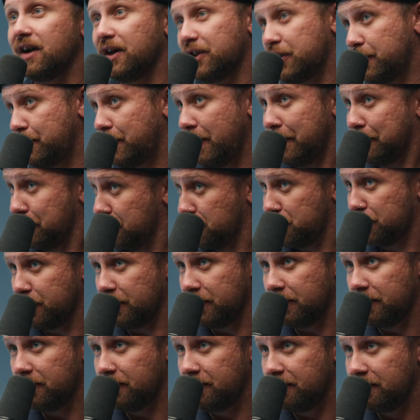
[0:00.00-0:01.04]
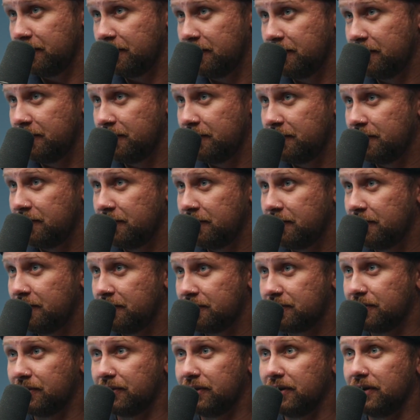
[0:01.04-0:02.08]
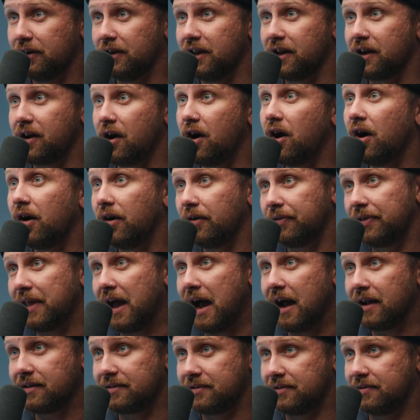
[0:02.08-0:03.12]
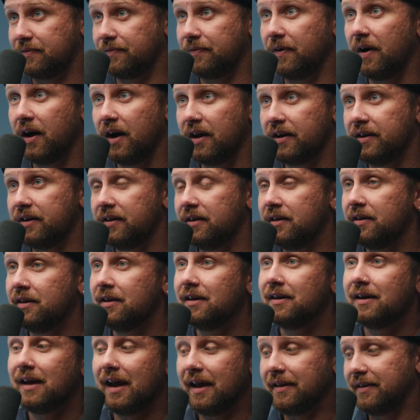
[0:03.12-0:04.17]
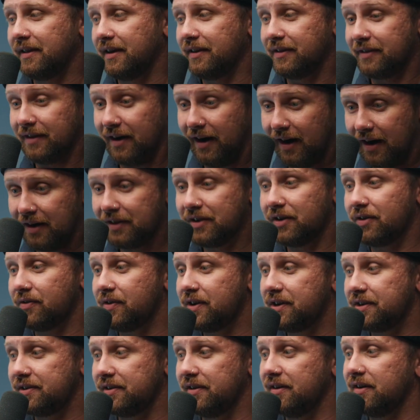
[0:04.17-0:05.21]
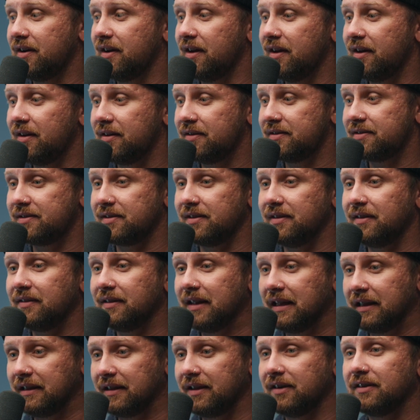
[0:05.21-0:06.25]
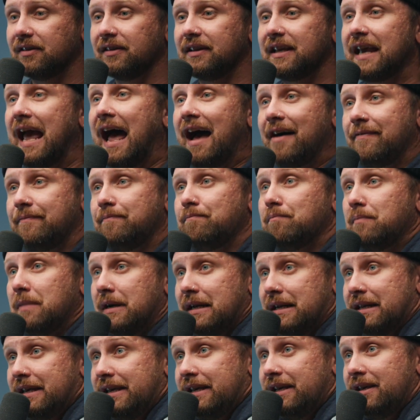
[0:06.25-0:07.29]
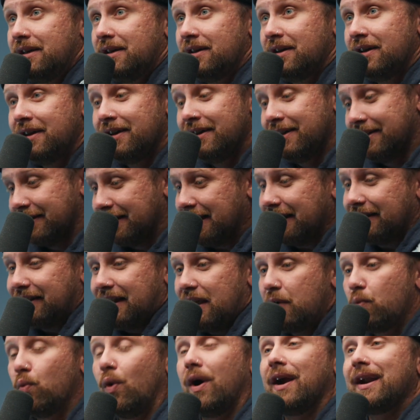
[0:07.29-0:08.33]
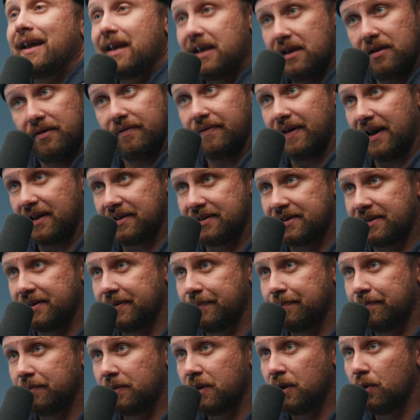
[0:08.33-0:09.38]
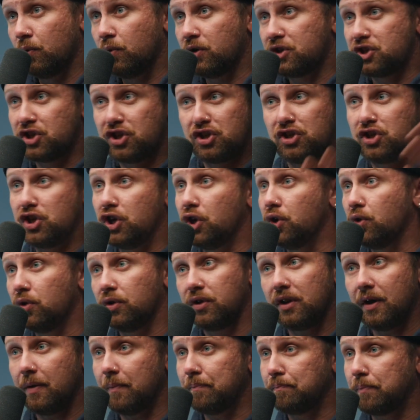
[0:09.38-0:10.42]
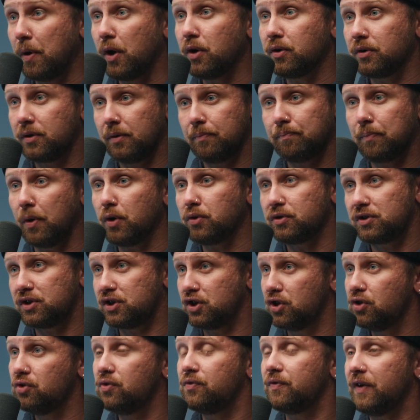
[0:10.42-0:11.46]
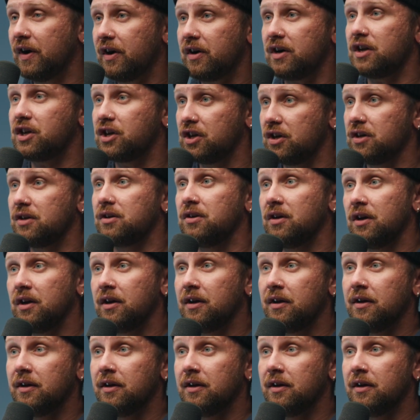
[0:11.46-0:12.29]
other people do it, so mm -hmm. they're mm-hmm. like, "Oh, that's fun." And then the other reason is they literally have money that they want to invest, which mm -hmm. two both both two very good